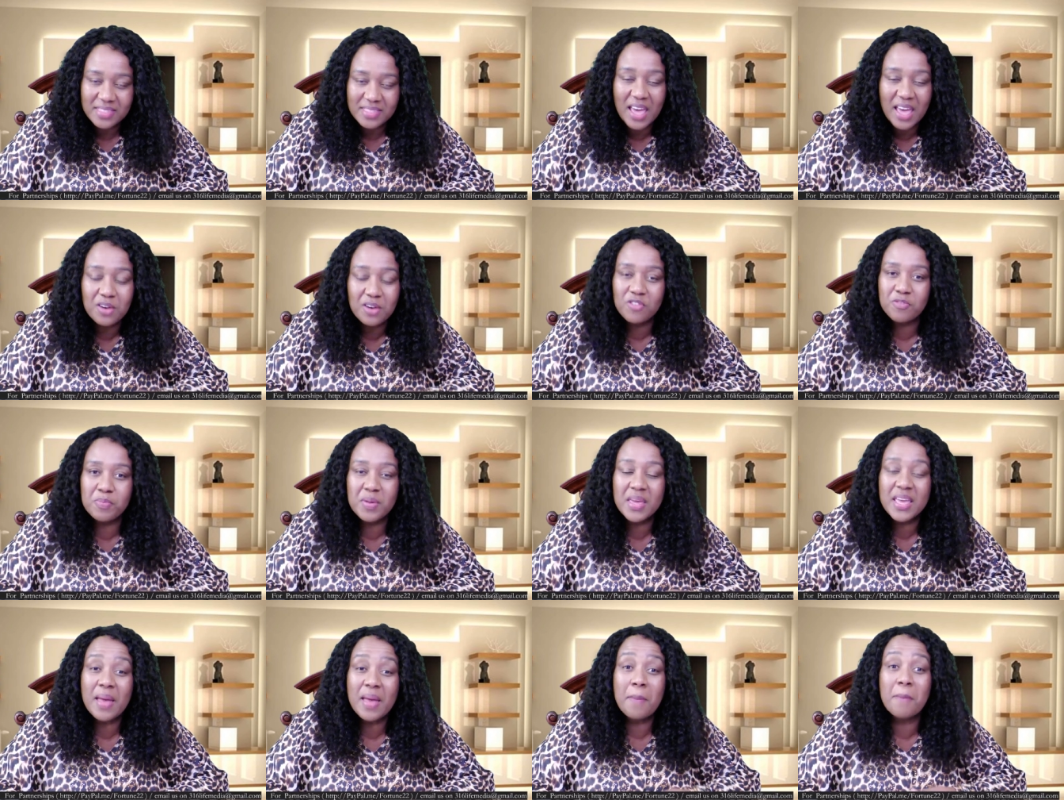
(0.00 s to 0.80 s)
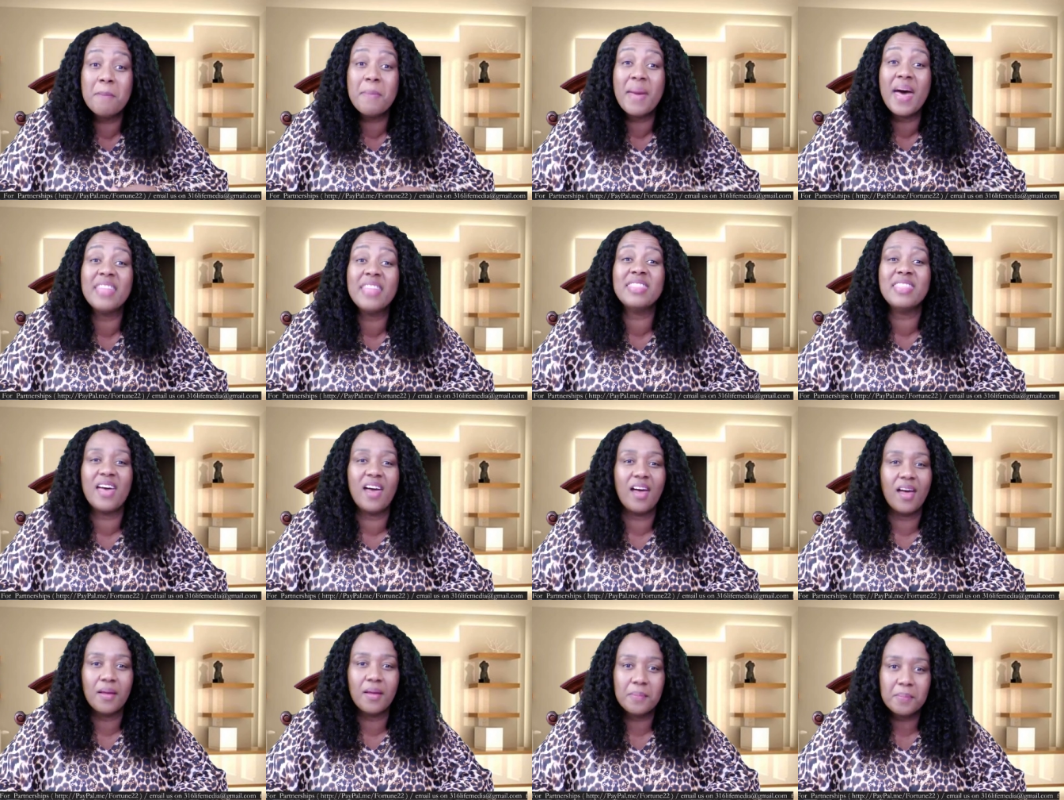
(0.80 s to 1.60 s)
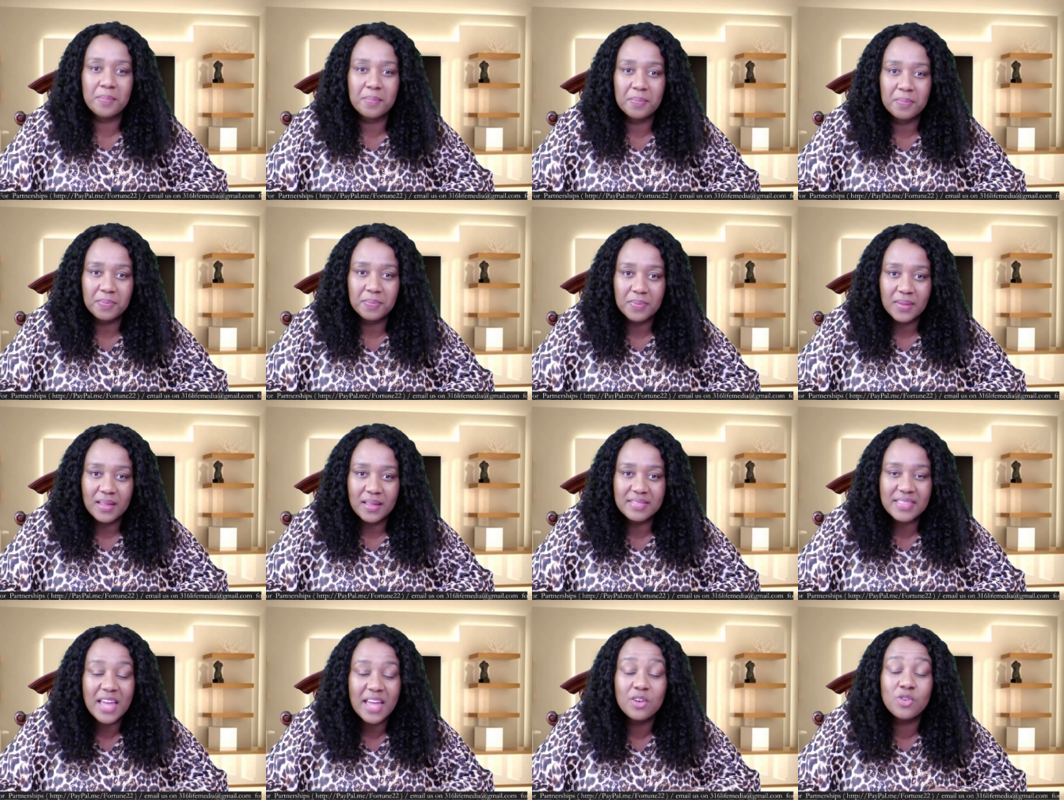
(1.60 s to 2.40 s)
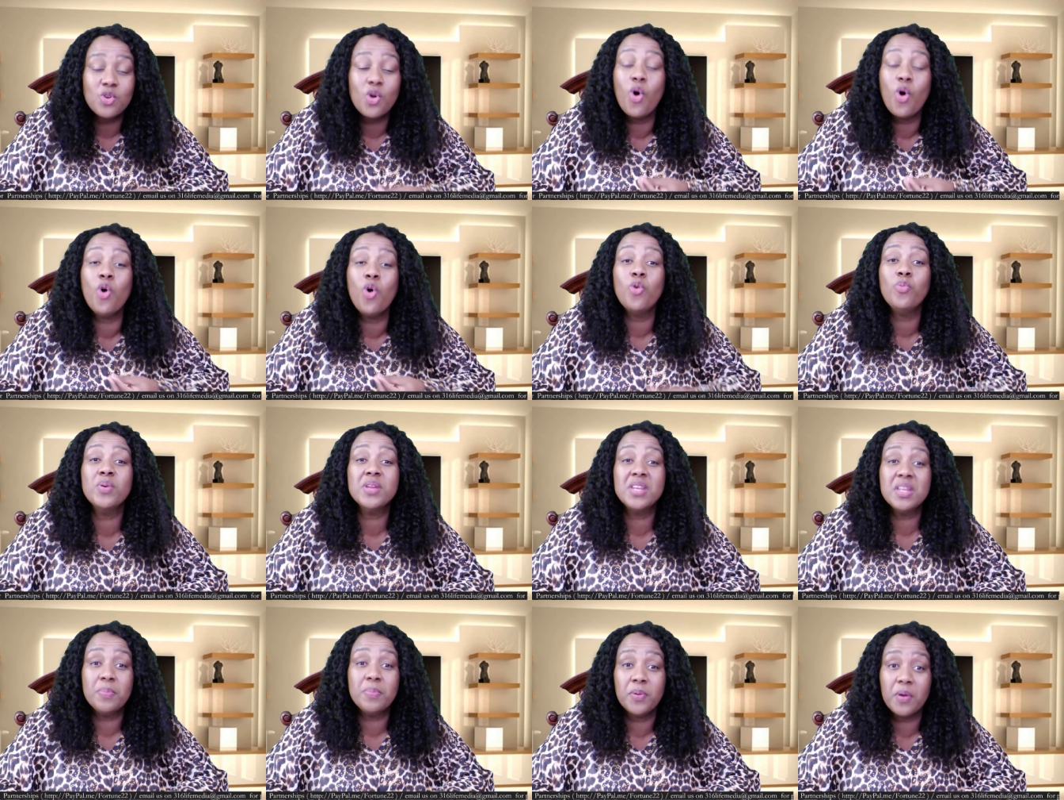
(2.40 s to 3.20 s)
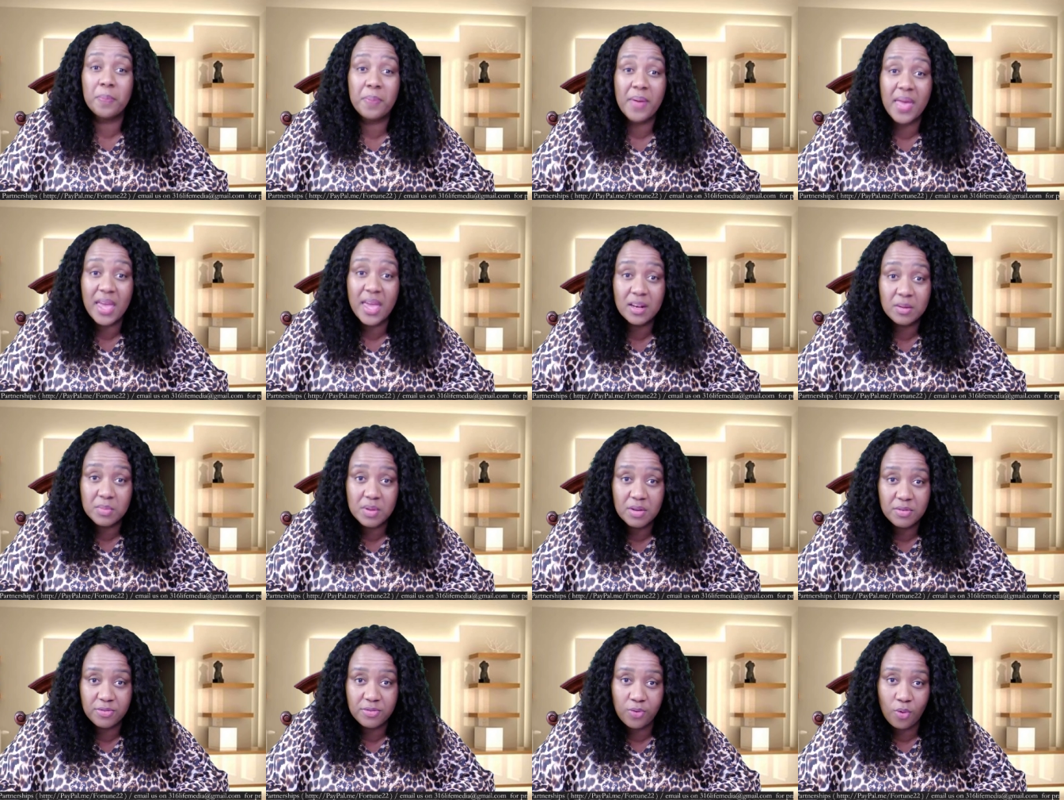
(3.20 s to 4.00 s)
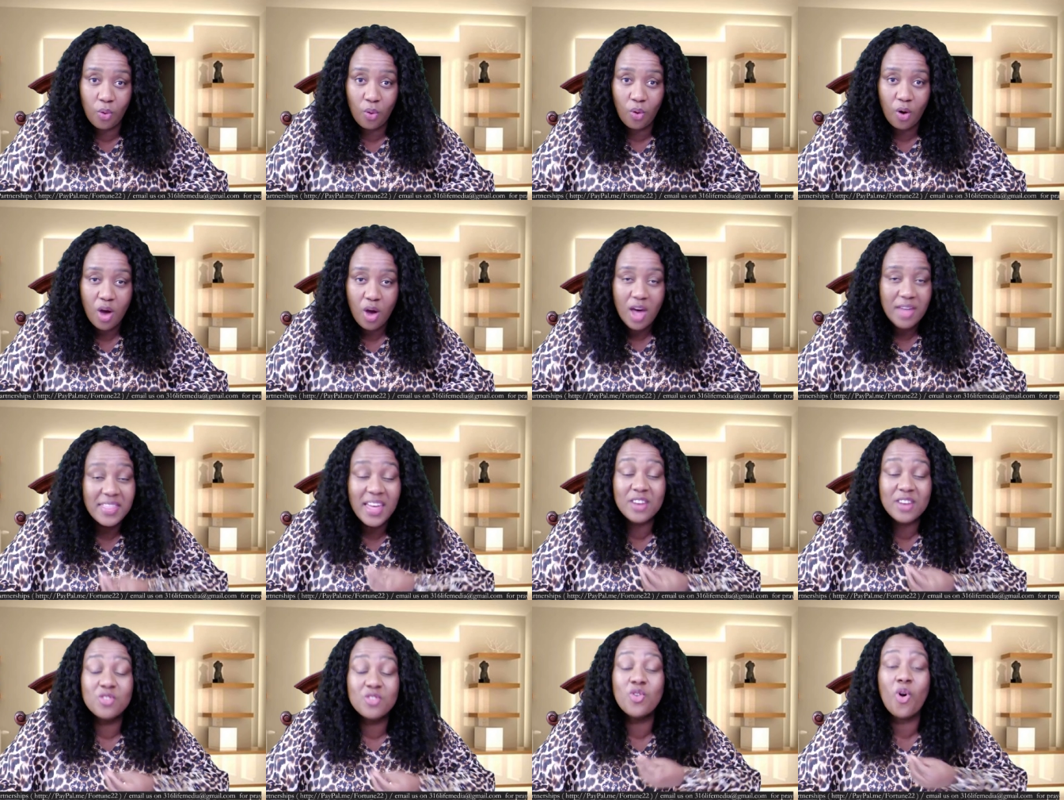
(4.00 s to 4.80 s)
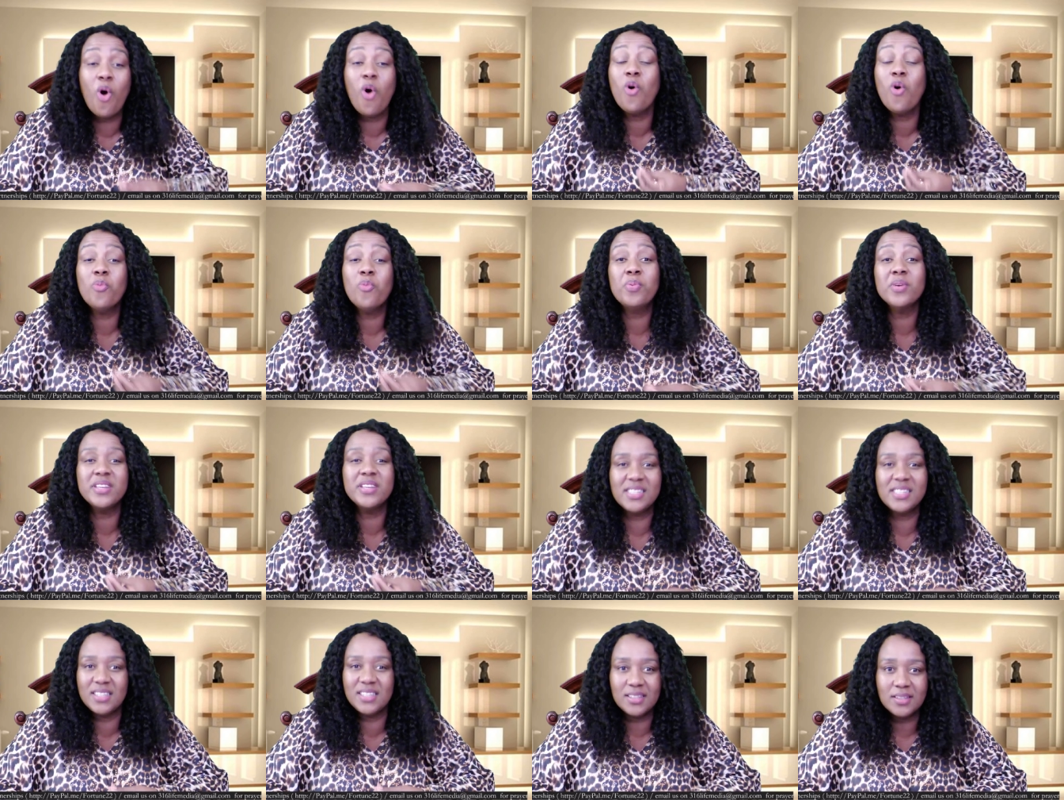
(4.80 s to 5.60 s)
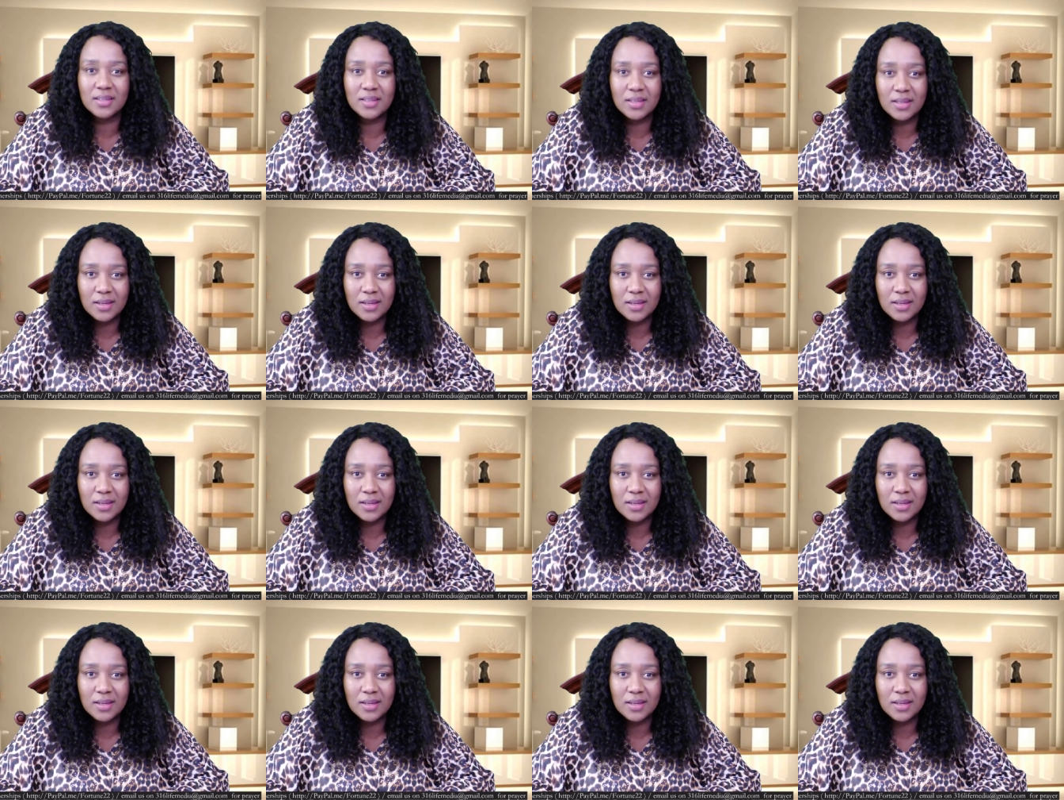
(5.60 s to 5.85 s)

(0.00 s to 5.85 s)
that of being a mother, that nobody prepared me for, that nobody